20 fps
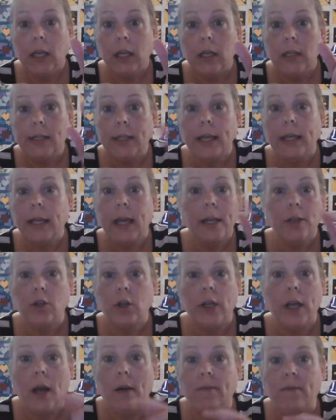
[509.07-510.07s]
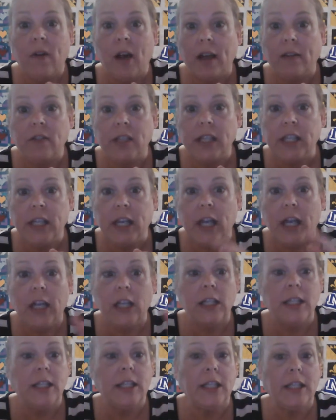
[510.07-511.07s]
psychiatric help 5
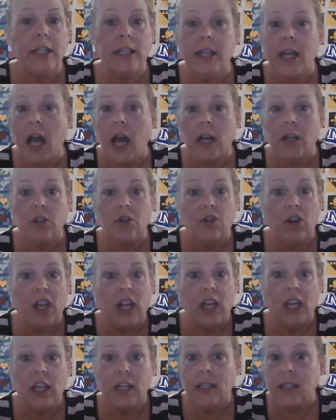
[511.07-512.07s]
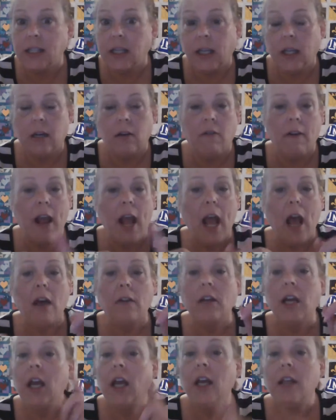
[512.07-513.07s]
cents, the doctor is in or out.
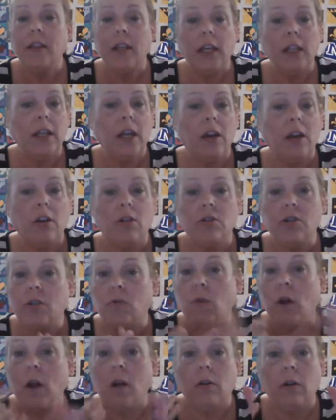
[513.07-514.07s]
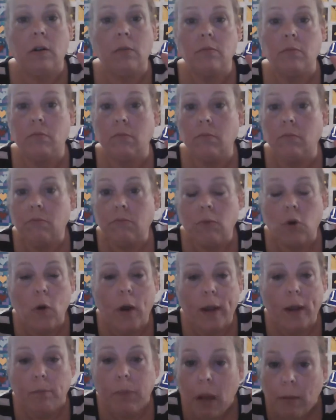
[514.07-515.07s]
Then there's the welcome
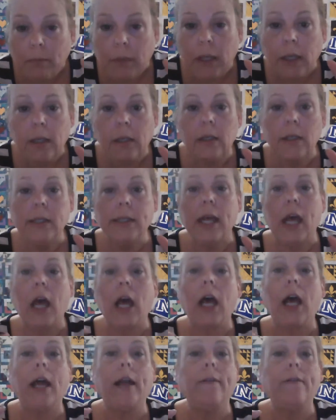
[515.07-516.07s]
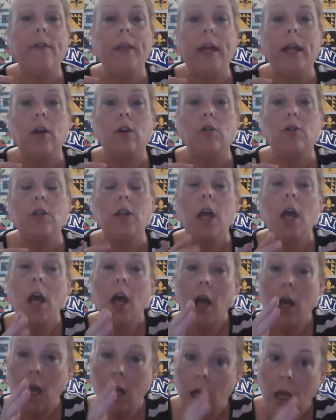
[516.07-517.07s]
great pumpkin sign. There's
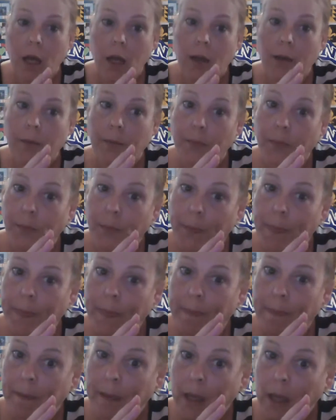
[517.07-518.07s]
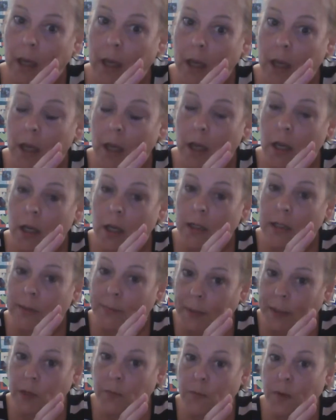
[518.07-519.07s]
a
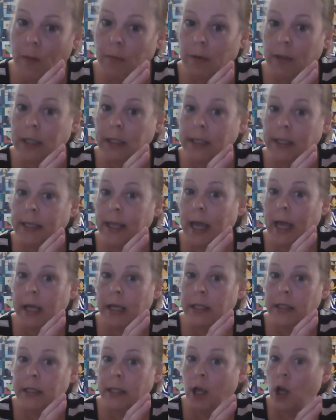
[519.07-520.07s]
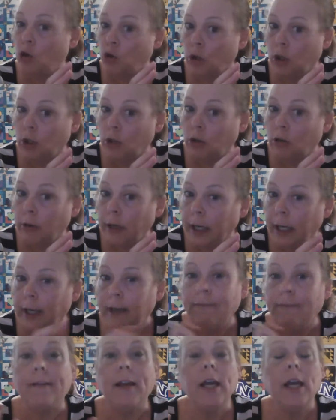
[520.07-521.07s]
speech bubble that says oh good
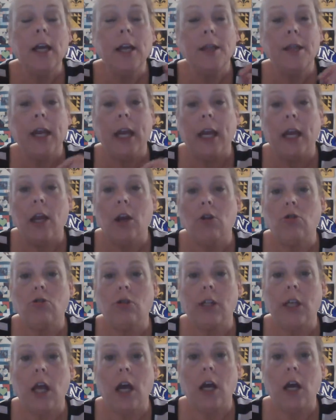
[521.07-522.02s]
grief. There's